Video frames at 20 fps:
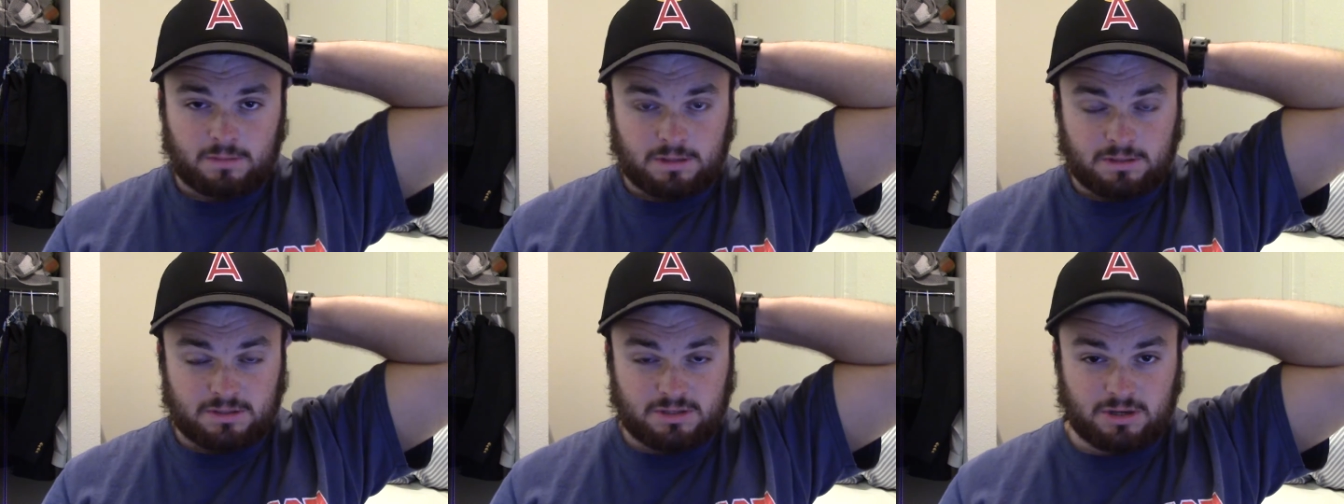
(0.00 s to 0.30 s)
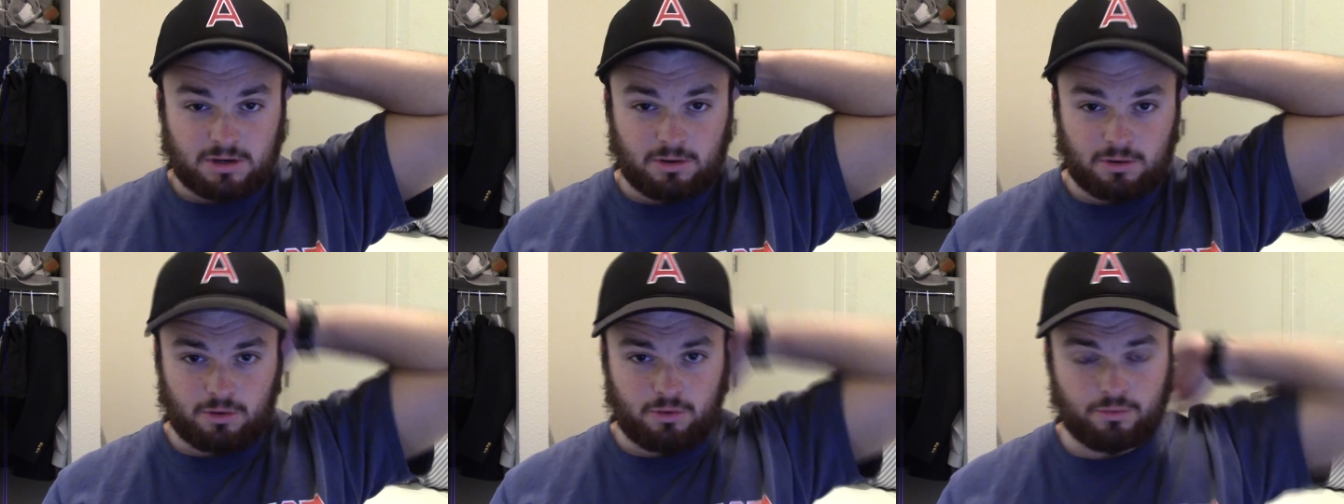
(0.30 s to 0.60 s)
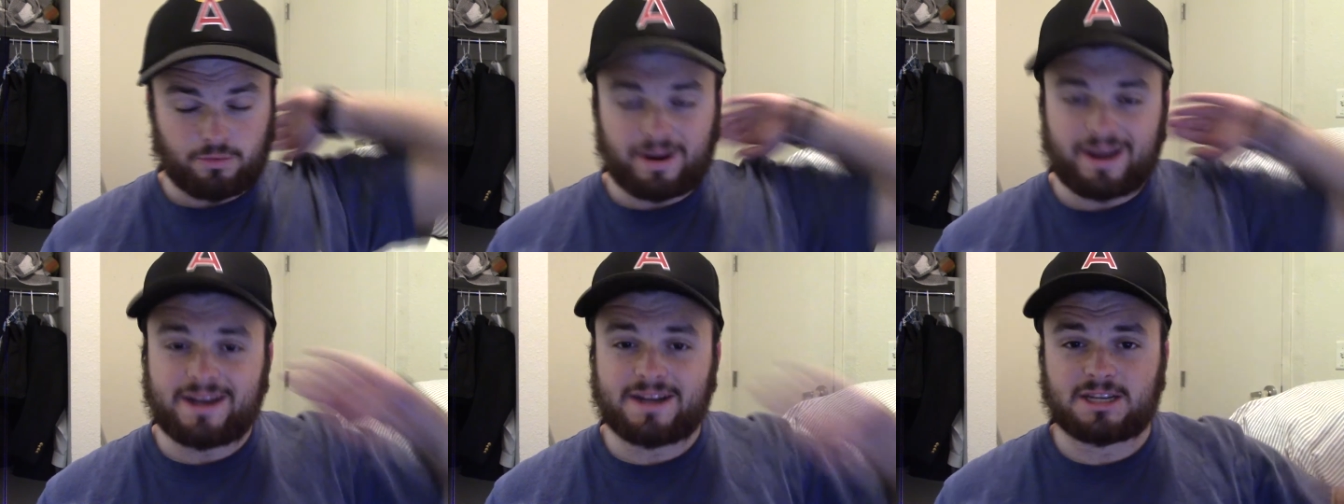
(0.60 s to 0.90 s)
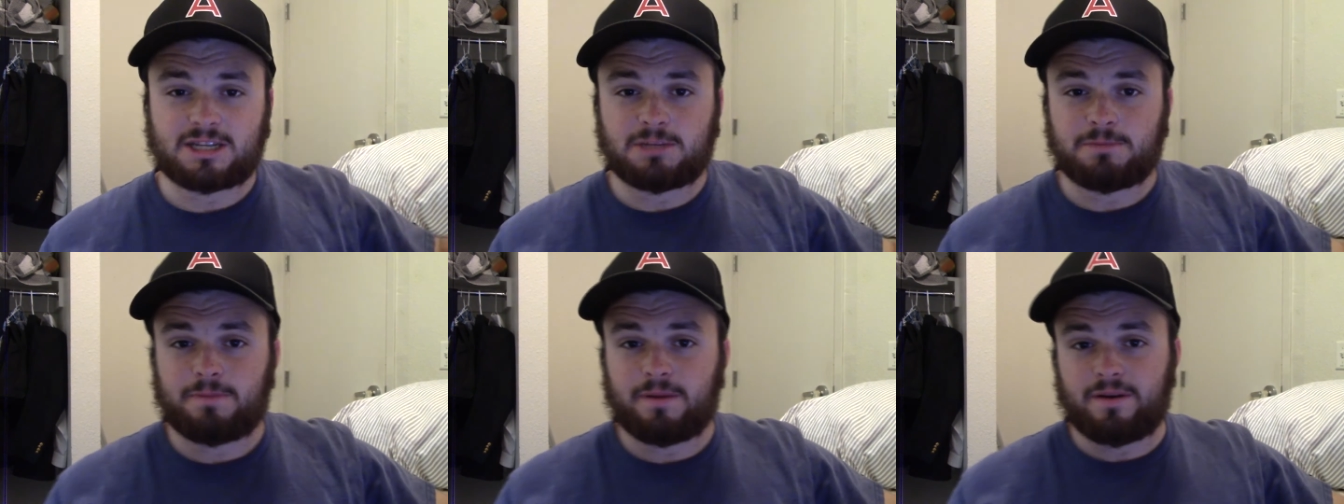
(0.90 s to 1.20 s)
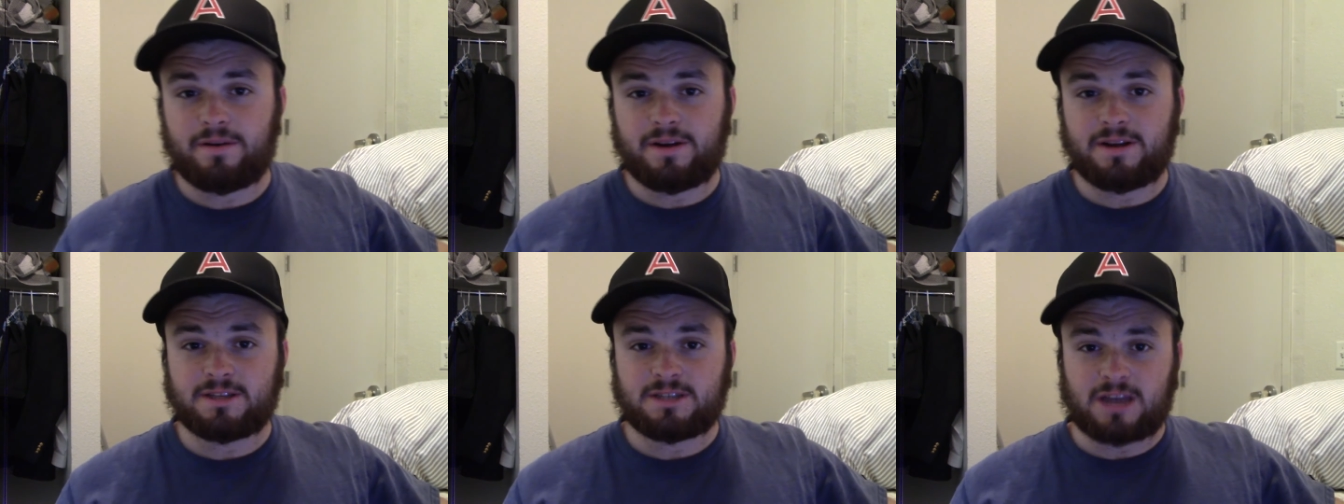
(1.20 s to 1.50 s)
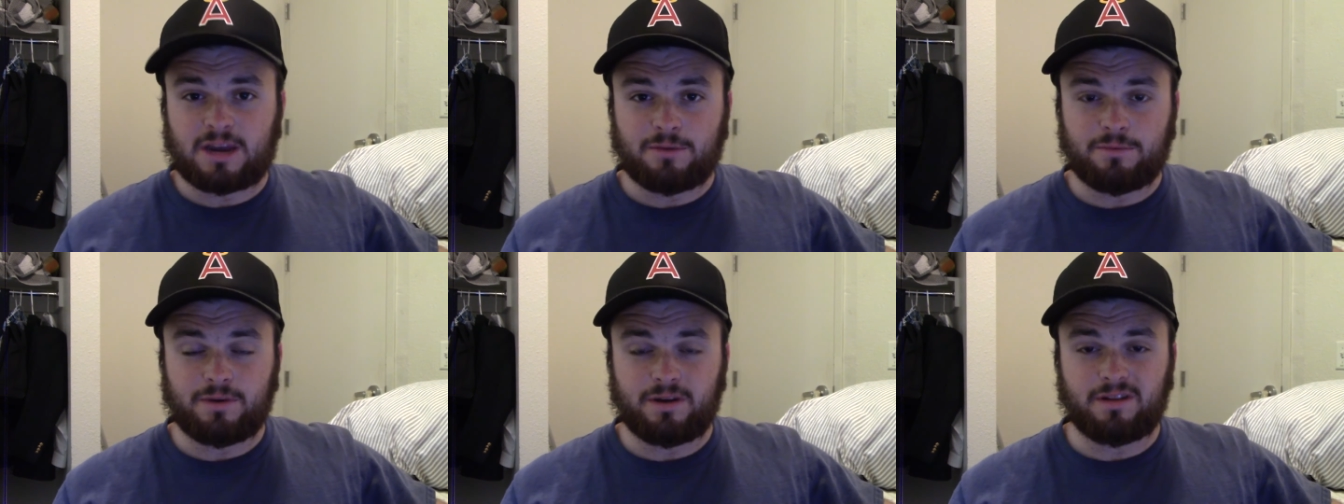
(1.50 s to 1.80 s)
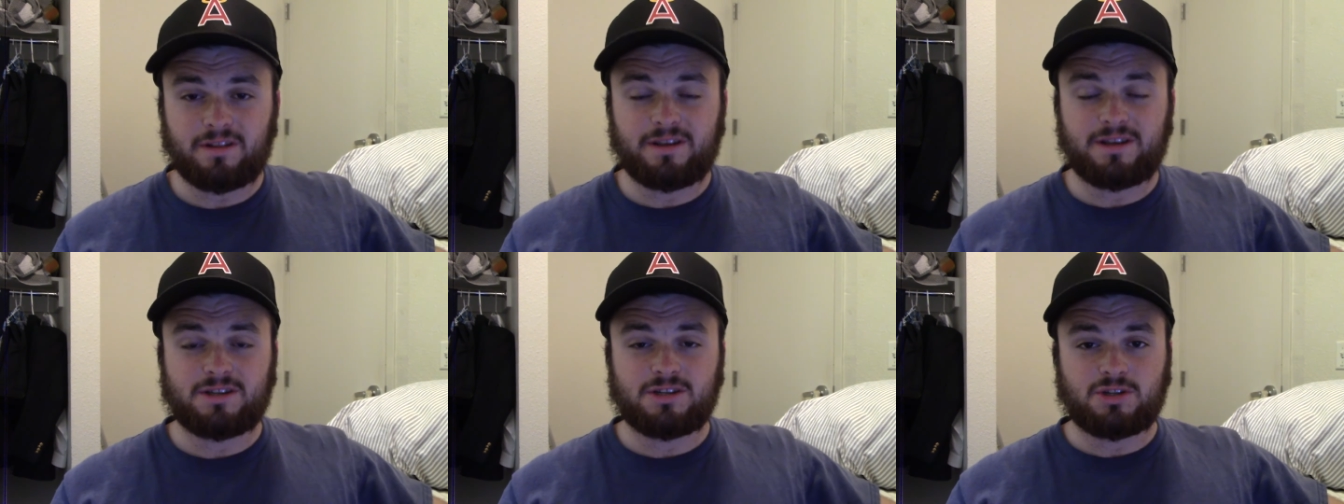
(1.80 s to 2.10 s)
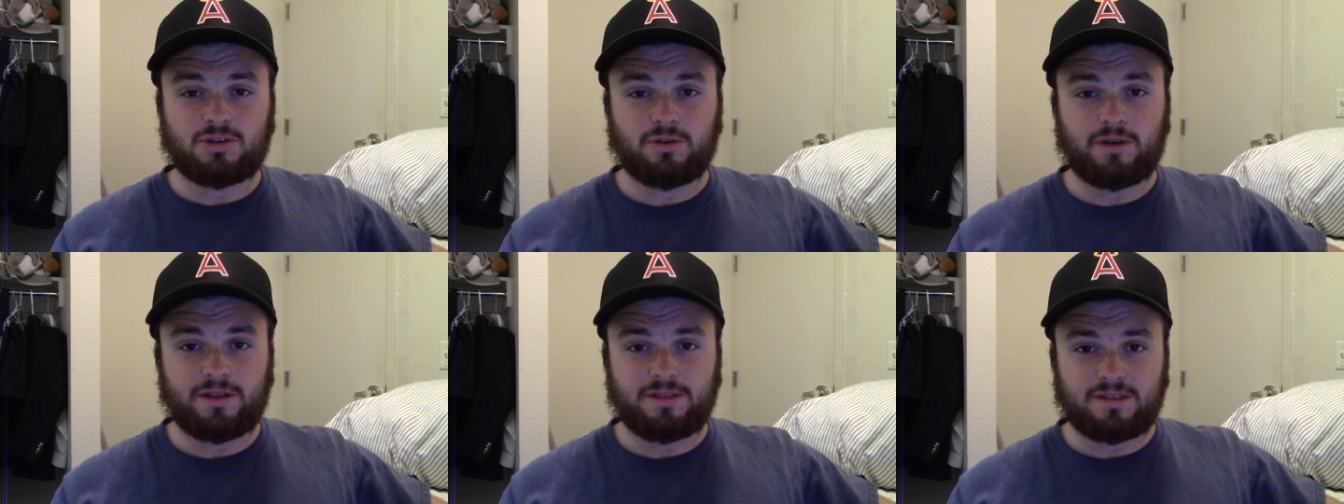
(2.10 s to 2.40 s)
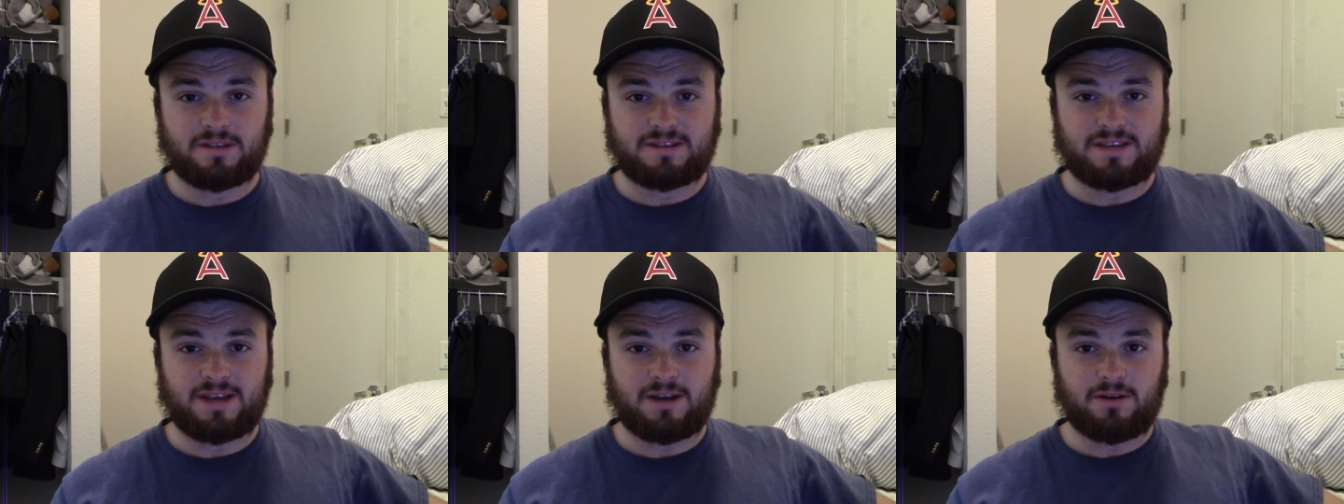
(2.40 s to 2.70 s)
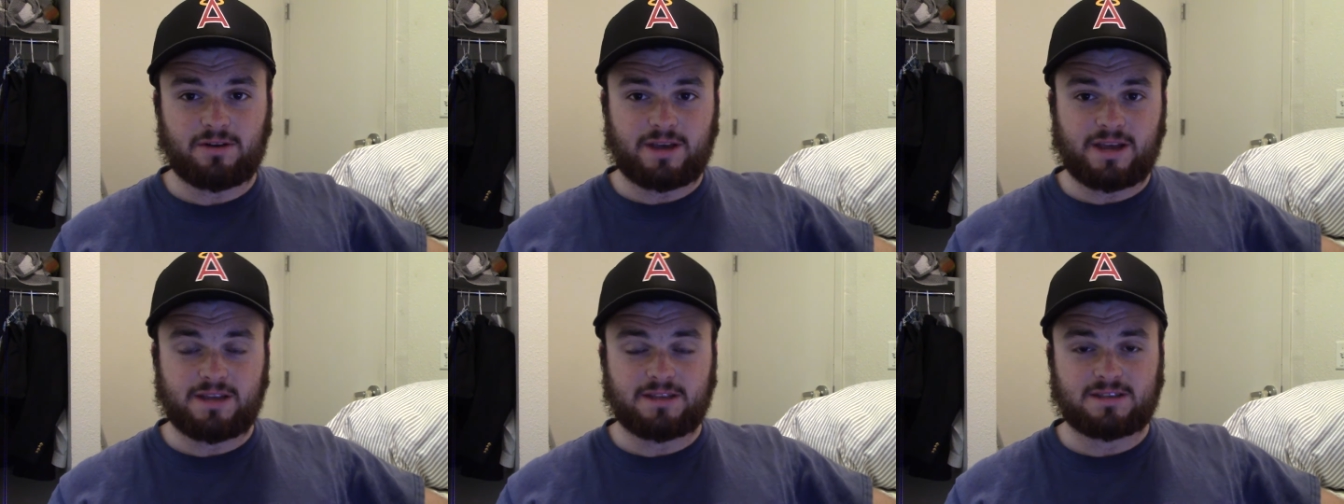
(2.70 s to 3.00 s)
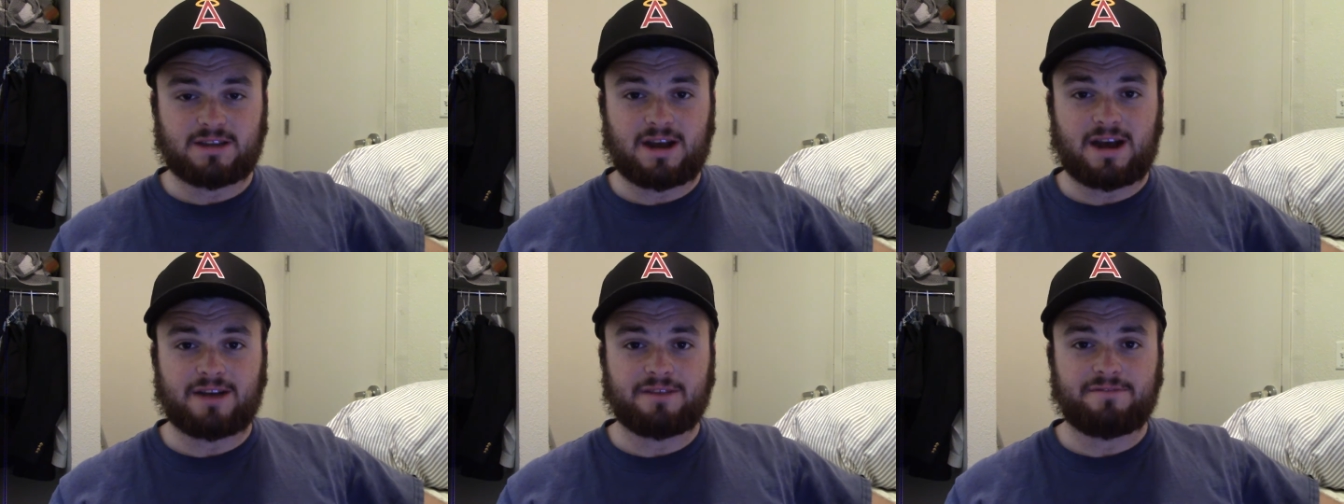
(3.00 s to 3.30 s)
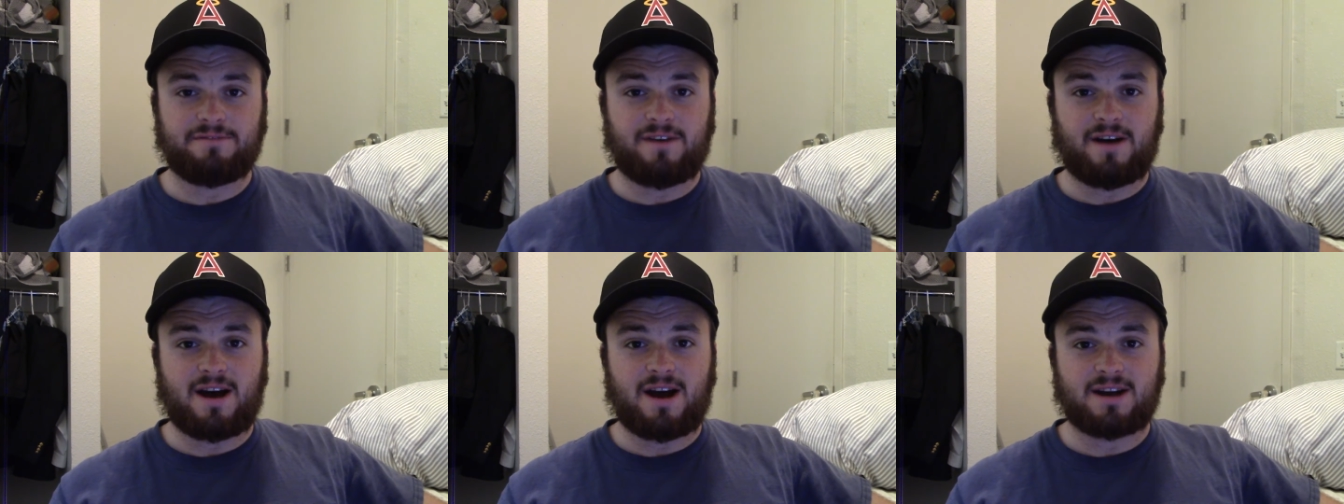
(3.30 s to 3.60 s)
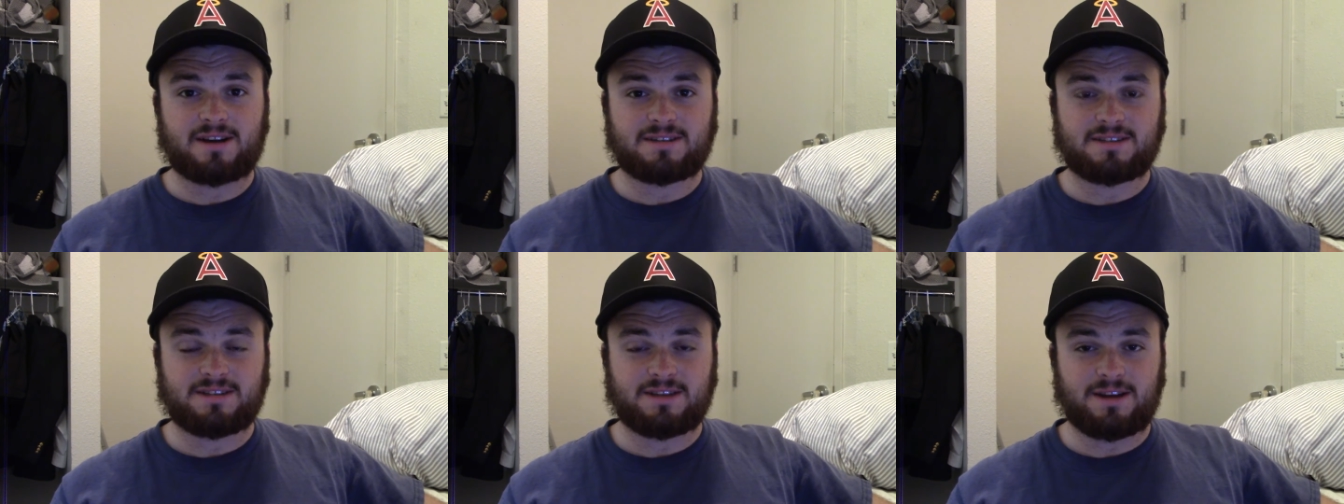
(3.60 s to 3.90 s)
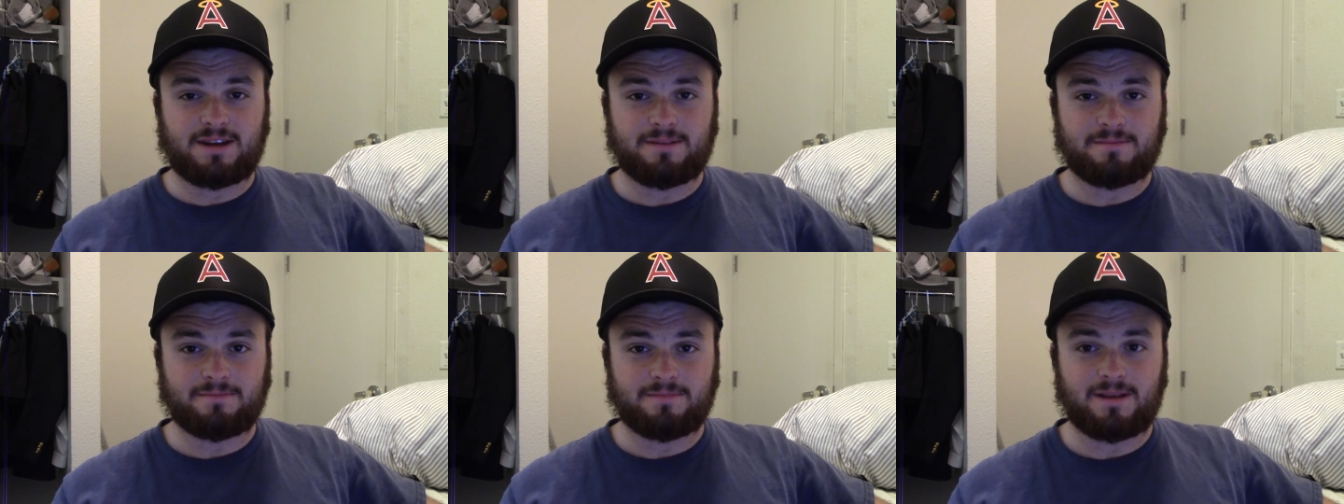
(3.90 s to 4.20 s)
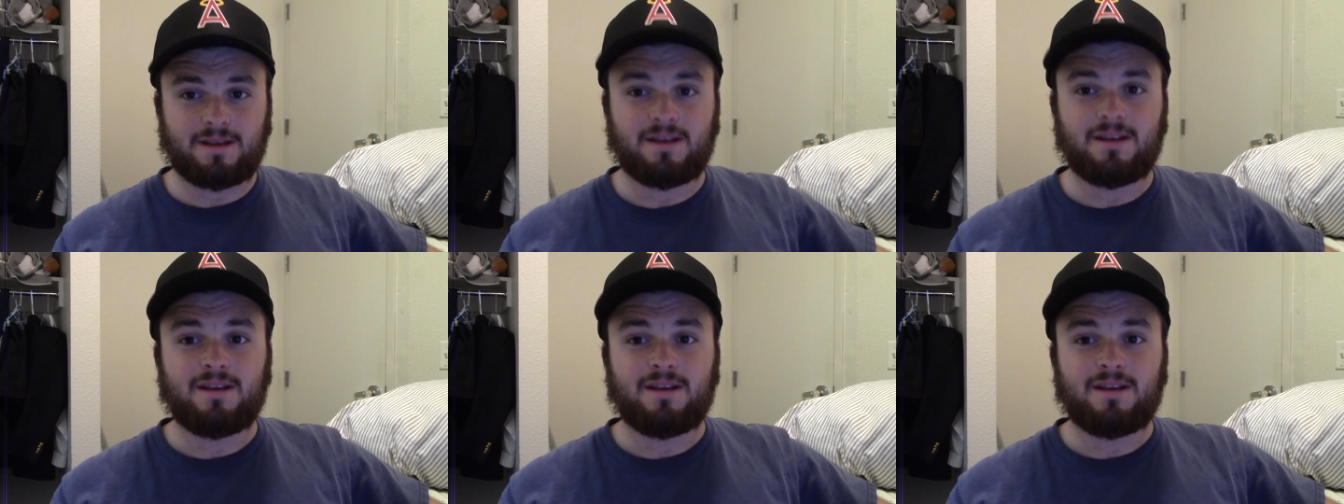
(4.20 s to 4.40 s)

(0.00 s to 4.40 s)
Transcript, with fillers: So great experience. I really enjoyed the tailgate. Todd Fox um,